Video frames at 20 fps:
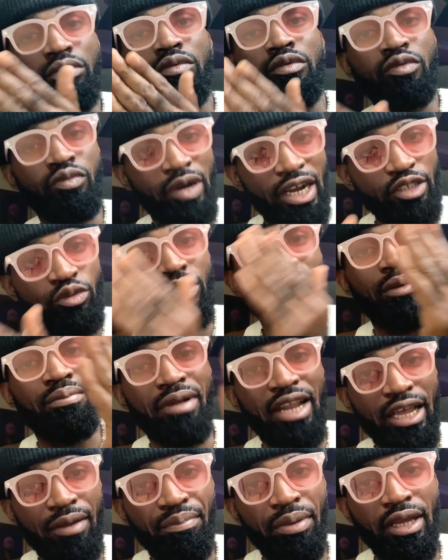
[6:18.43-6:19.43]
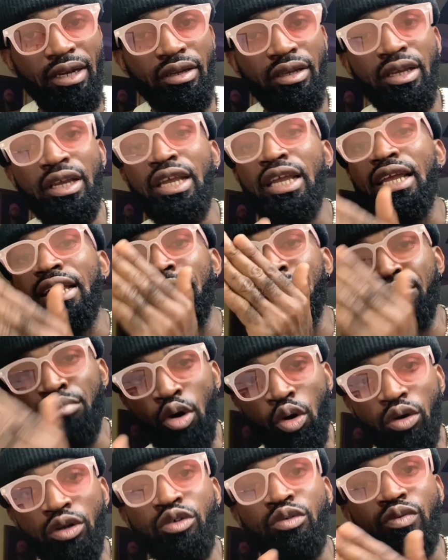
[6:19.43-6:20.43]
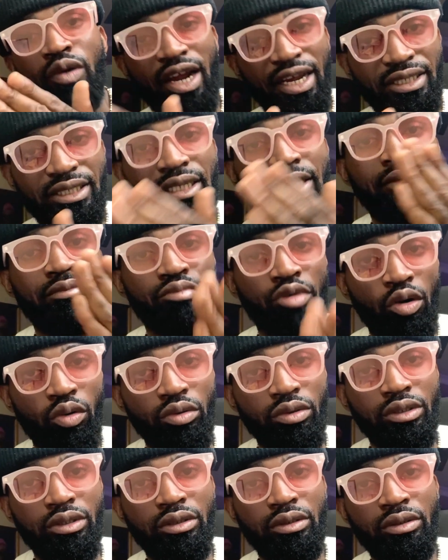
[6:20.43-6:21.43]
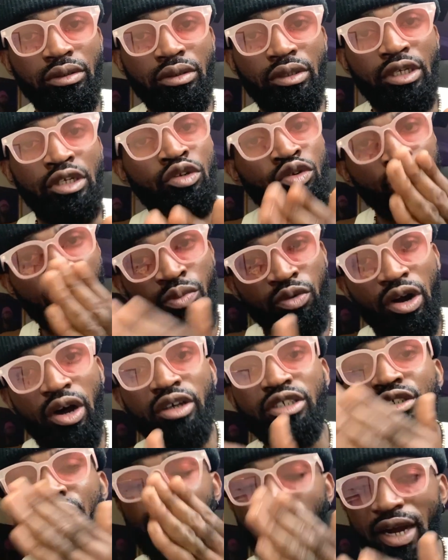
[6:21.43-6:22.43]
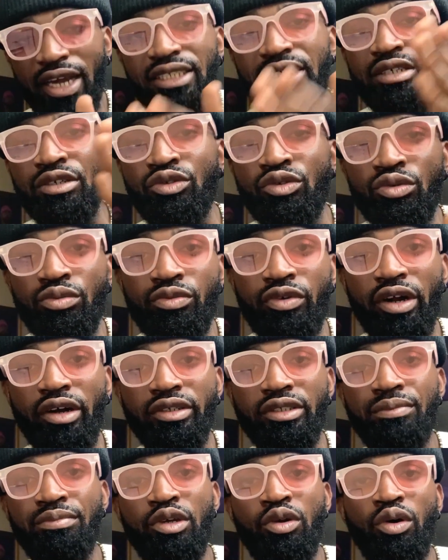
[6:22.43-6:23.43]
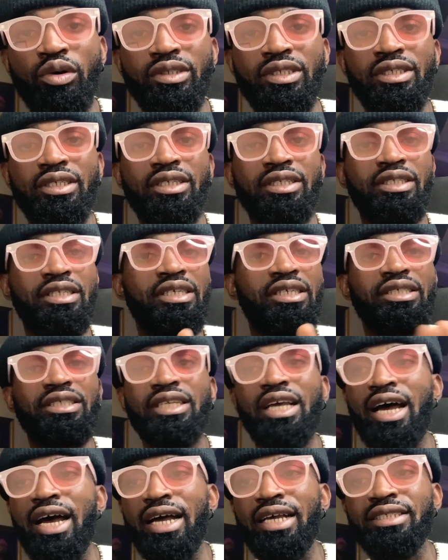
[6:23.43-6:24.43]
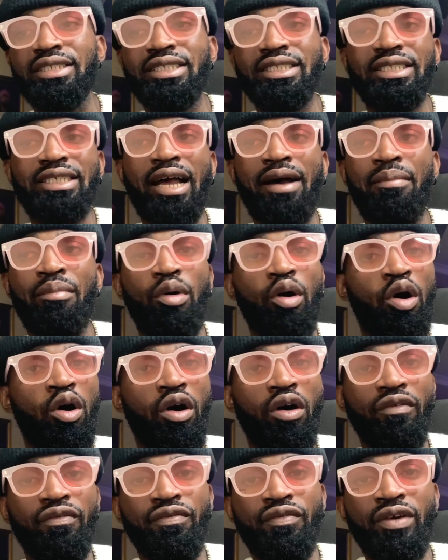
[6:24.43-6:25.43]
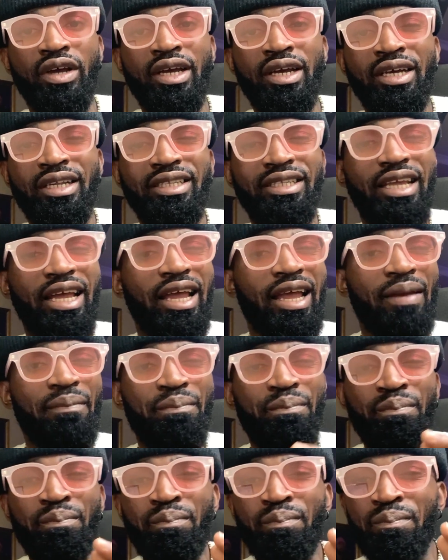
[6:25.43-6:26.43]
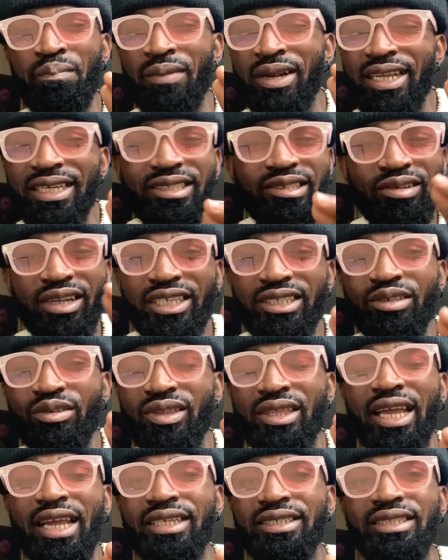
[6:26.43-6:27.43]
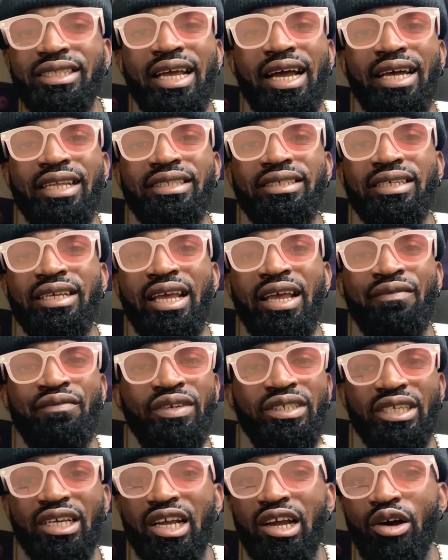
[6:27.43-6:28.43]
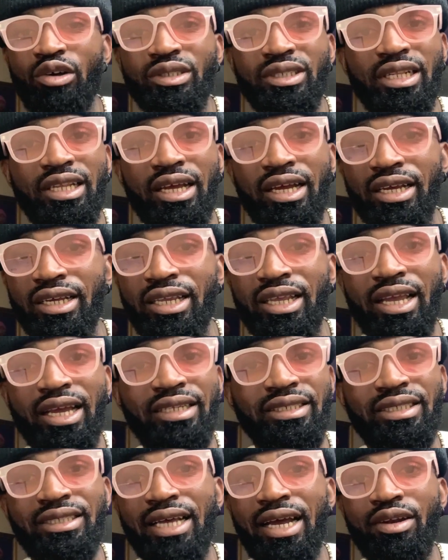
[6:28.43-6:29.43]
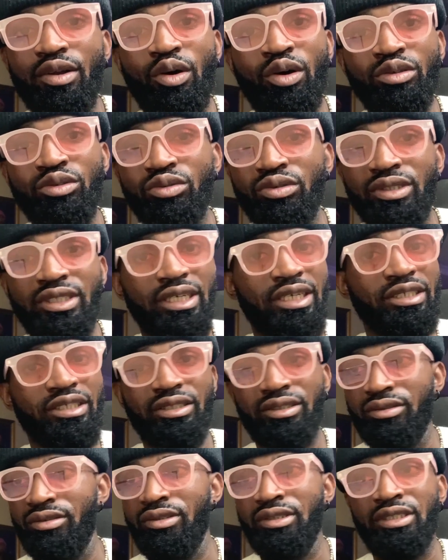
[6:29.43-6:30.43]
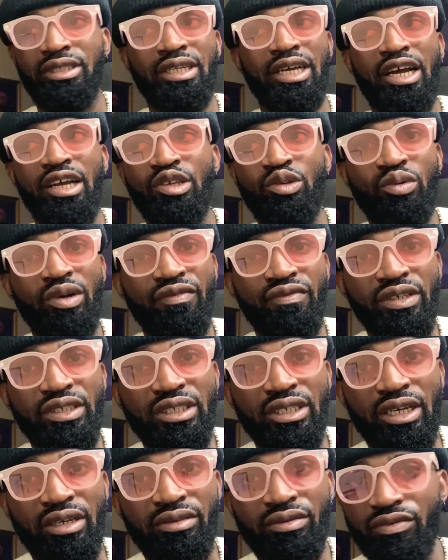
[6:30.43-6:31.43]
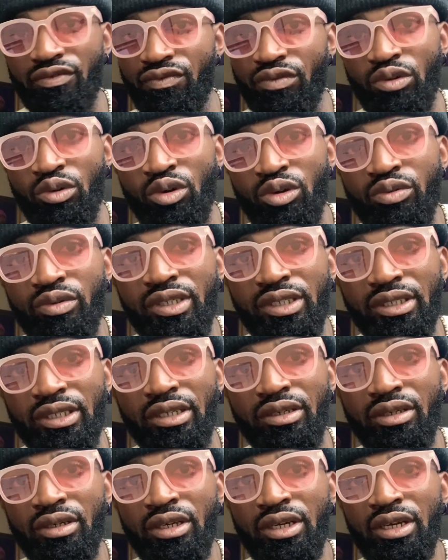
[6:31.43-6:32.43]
write with a black pen. In bold, write in bold. In numerals, write in numerals, because these are some of the little things that a visa counselor can stand on to just deny you a visa for no reason,